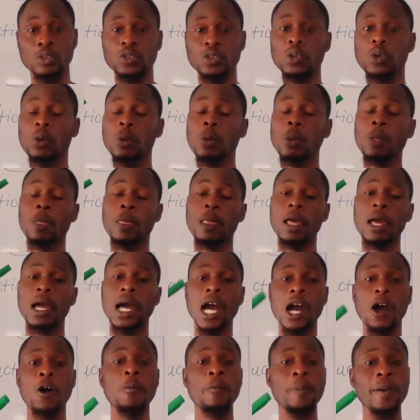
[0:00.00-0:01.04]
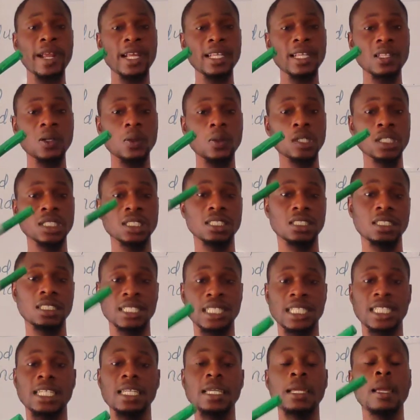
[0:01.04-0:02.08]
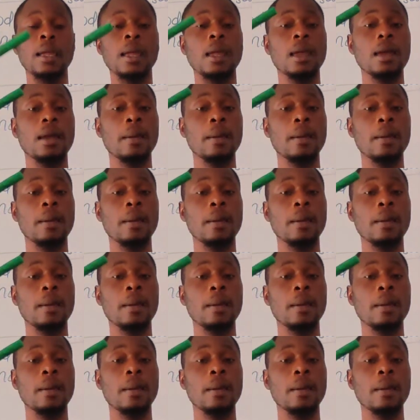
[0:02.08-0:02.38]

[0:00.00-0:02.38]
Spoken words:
So I'll bring the what? The